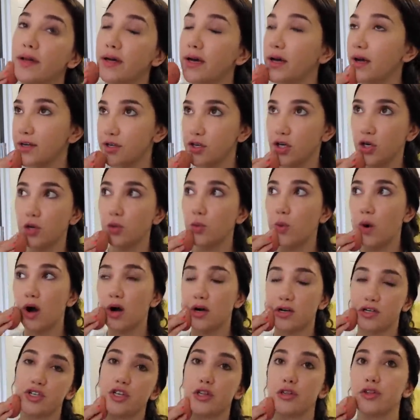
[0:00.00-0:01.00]
Like I took a
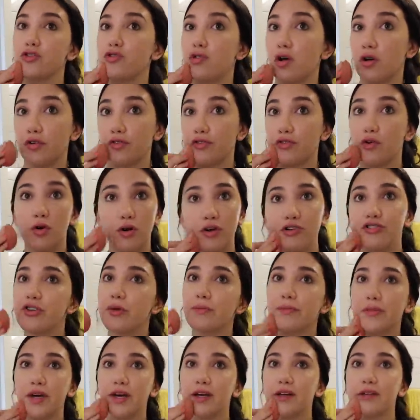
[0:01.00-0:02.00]
walk to the drugstore or
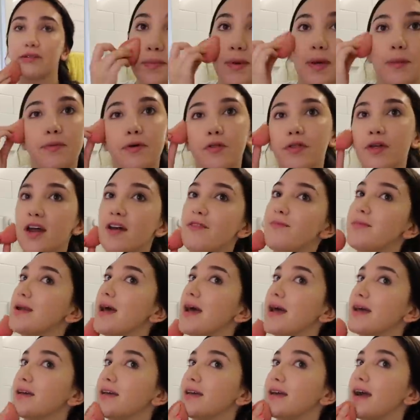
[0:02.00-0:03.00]
something. The people that I've been
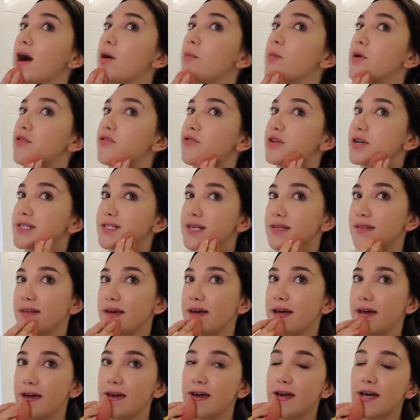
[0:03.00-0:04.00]
hanging out with
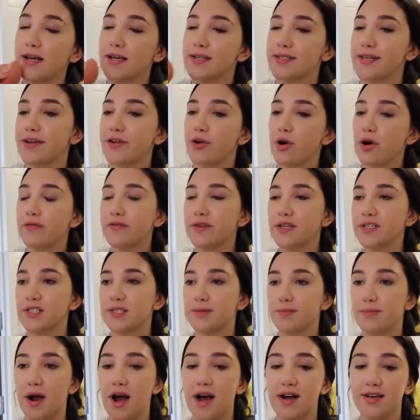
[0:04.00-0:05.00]
recently, because I know I've
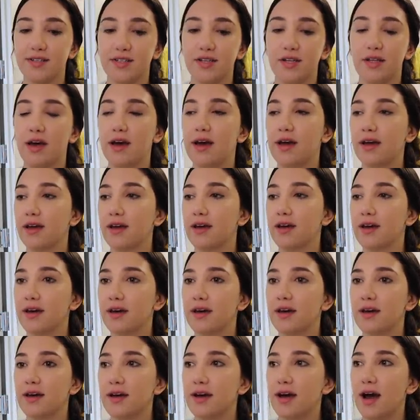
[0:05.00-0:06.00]
expressed like,
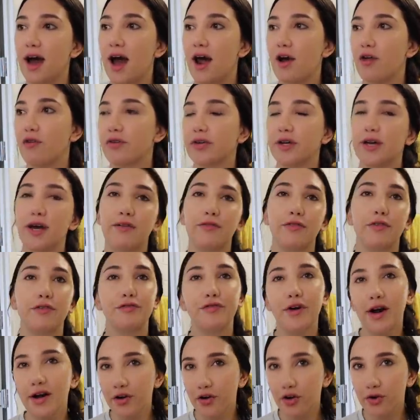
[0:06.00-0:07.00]
I don't really have a
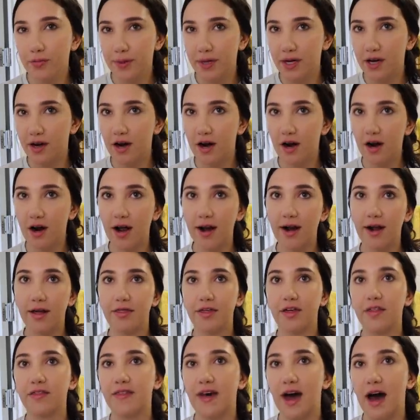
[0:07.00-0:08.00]
friend group here, and I
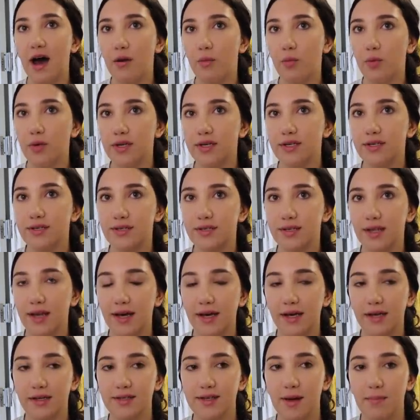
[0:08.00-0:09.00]
think that was
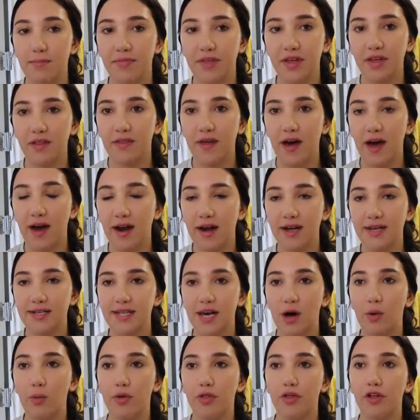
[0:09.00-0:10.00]
like something that I
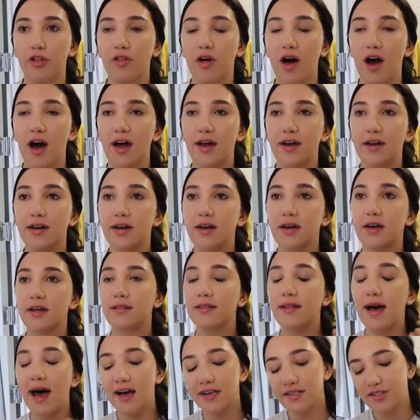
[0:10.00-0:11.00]
dealt with a lot
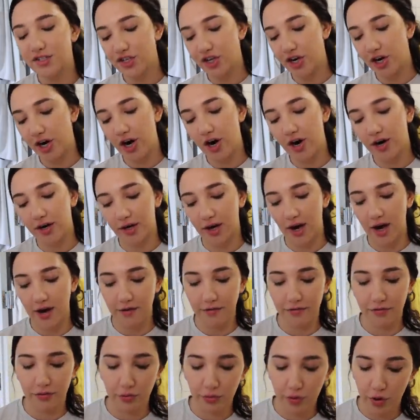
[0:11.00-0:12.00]
last year and kind
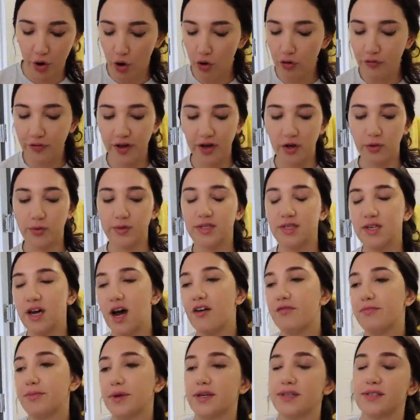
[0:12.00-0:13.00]
of through COVID. It was
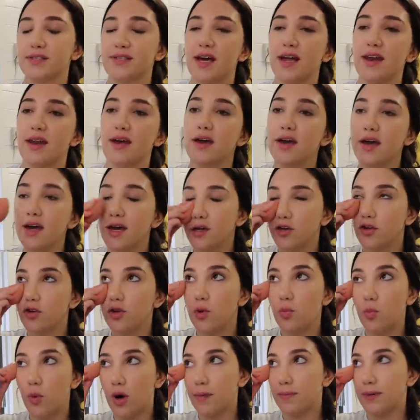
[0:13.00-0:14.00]
tough because then you
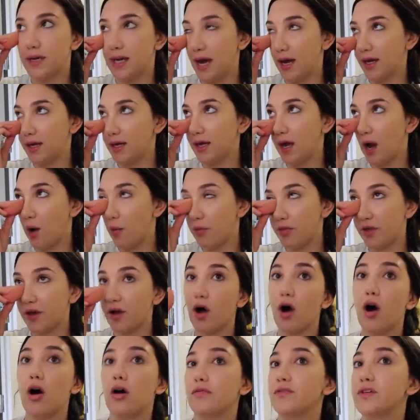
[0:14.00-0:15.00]
didn't want to be hanging out with like
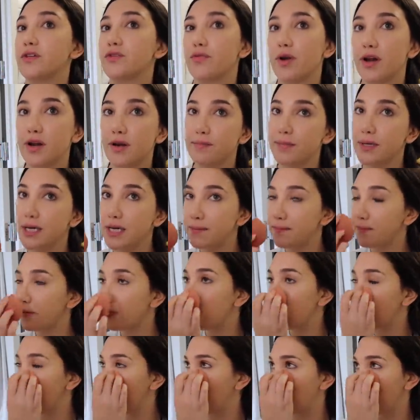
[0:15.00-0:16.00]
all these random
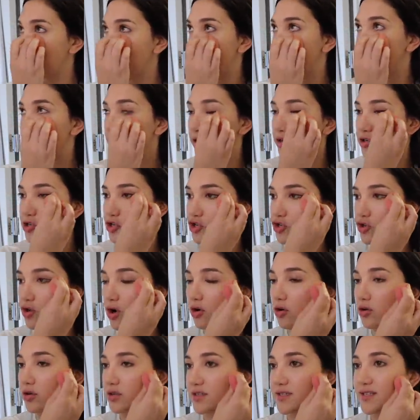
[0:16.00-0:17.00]
people, and I really just
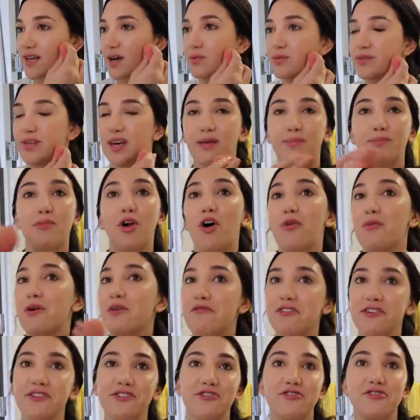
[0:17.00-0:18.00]
struggled because I was like, all my
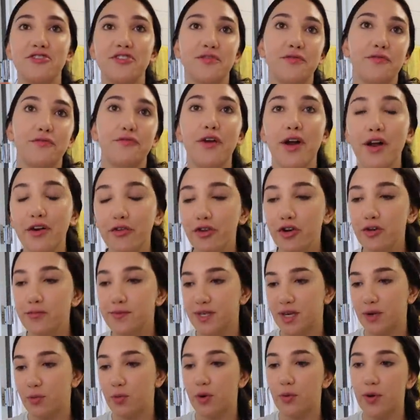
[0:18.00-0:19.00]
friends are in different friend
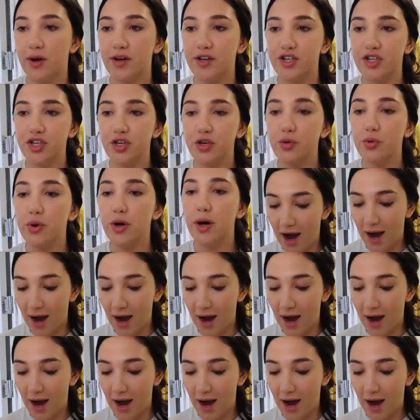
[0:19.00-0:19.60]
groups. Like, what do I do?